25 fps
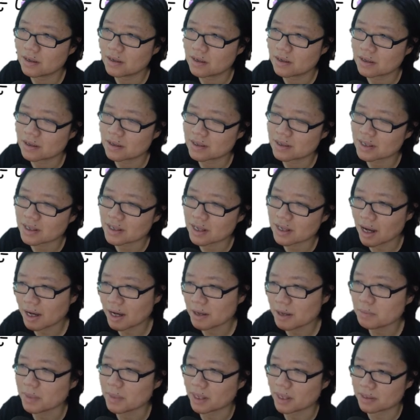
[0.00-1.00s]
the
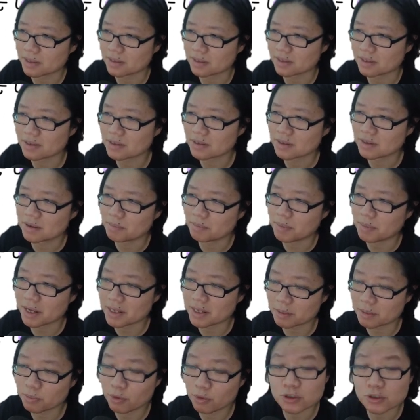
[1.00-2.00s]
time matters, but
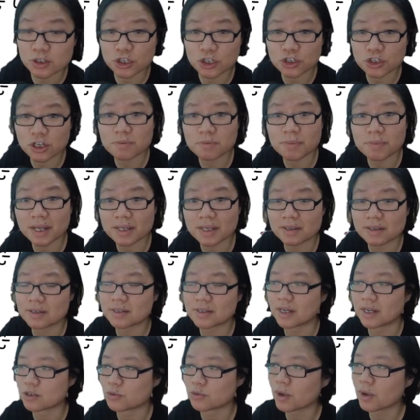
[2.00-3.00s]
the position matters
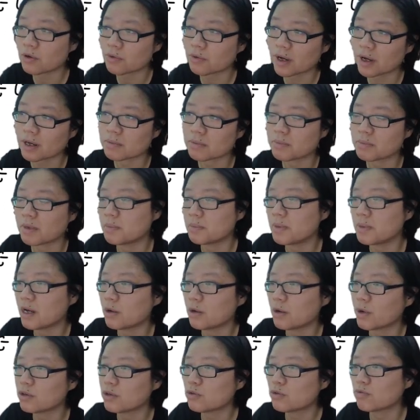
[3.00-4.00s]
as well, right? Maybe I
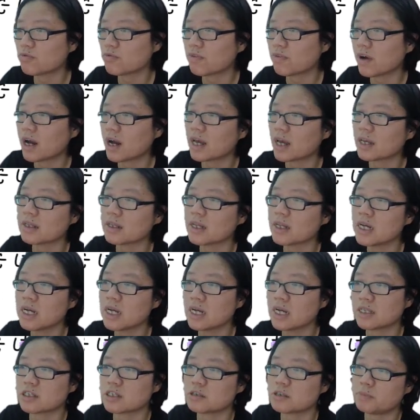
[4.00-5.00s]
want to find
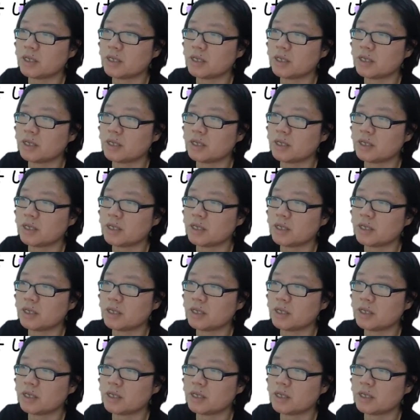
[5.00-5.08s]
the speed